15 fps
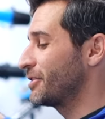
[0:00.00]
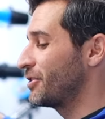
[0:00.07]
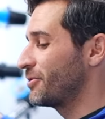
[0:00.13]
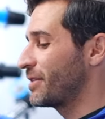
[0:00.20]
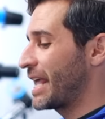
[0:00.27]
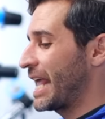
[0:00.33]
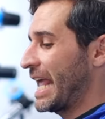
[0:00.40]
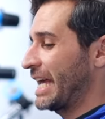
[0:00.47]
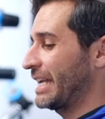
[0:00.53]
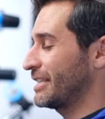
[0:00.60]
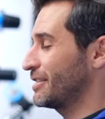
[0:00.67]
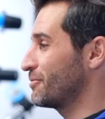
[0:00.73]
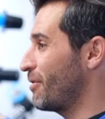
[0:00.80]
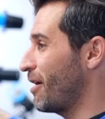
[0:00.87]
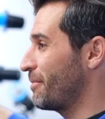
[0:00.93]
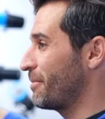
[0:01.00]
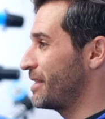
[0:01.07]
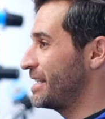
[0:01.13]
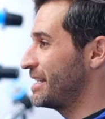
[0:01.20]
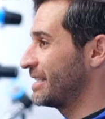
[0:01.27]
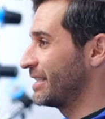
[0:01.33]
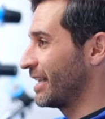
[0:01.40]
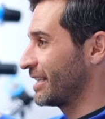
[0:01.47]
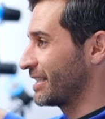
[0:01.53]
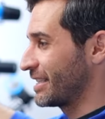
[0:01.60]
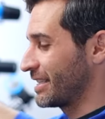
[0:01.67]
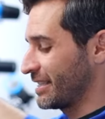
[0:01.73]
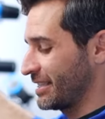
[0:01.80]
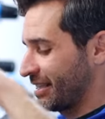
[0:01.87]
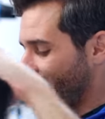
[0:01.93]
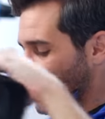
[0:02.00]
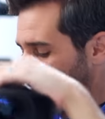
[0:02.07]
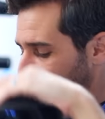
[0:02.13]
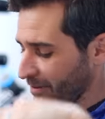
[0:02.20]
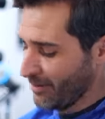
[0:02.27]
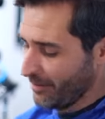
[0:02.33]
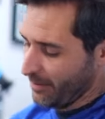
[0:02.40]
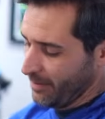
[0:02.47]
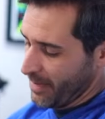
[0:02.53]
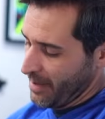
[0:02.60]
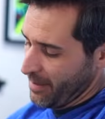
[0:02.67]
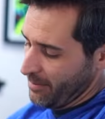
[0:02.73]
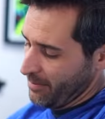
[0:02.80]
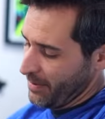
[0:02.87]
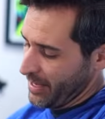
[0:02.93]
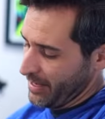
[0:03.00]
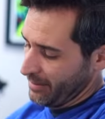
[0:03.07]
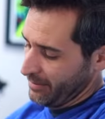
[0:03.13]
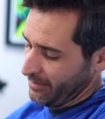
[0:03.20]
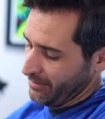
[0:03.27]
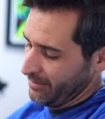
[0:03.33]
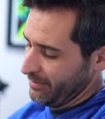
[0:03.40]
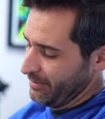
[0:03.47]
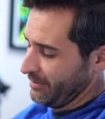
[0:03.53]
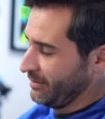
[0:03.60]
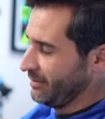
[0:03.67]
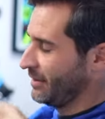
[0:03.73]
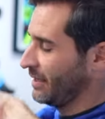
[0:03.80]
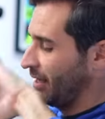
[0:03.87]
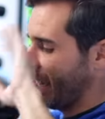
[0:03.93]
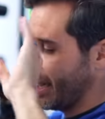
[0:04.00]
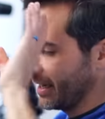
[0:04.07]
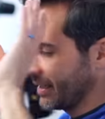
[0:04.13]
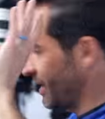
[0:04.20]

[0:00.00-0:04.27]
so you can't swap these lenses together, but I